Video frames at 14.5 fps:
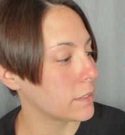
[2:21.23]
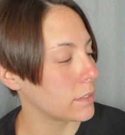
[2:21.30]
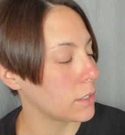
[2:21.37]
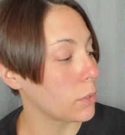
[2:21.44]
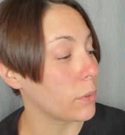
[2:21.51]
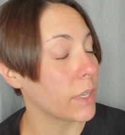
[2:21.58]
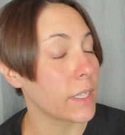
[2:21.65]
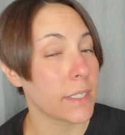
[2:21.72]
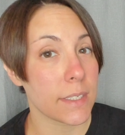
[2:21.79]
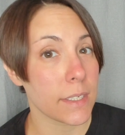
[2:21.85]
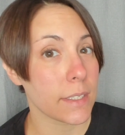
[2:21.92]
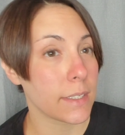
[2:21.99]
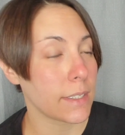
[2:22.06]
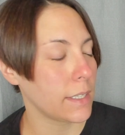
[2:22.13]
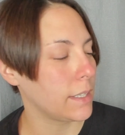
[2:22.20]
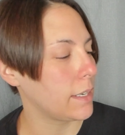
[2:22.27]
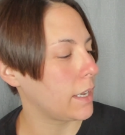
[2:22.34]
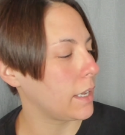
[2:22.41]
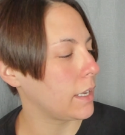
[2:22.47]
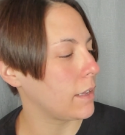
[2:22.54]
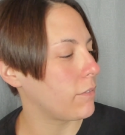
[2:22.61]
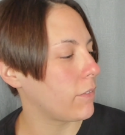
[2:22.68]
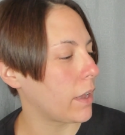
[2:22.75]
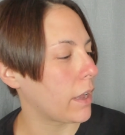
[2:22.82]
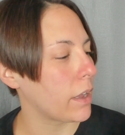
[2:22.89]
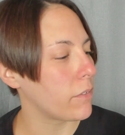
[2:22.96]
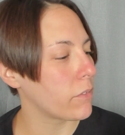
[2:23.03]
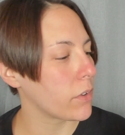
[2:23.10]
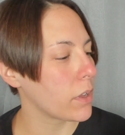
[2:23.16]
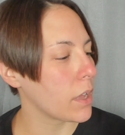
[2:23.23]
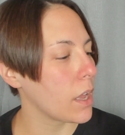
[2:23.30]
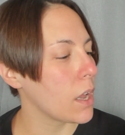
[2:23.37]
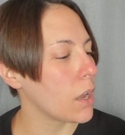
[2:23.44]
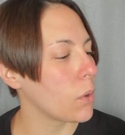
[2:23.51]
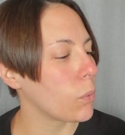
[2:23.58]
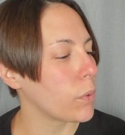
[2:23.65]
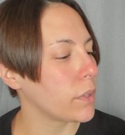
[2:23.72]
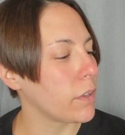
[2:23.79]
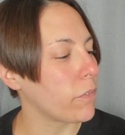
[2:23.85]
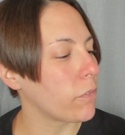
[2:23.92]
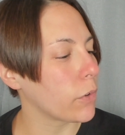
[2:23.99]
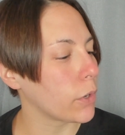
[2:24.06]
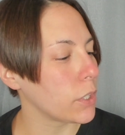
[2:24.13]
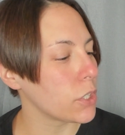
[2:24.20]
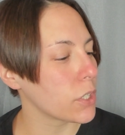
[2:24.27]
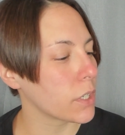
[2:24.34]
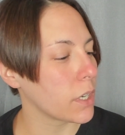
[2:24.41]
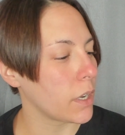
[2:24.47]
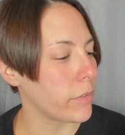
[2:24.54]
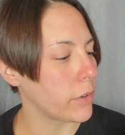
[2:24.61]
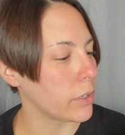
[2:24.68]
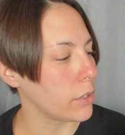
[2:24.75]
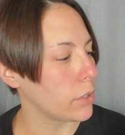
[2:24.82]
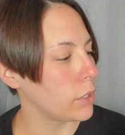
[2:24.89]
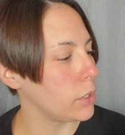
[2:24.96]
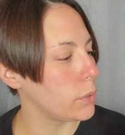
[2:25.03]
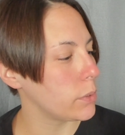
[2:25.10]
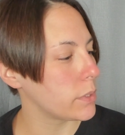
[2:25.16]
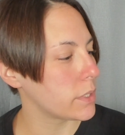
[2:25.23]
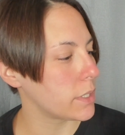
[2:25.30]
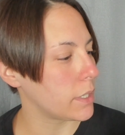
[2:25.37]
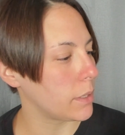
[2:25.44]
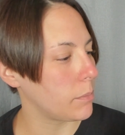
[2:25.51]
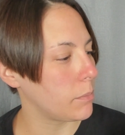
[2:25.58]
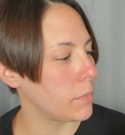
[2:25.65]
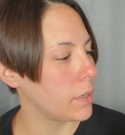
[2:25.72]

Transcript: no in 1685 when the French governor used them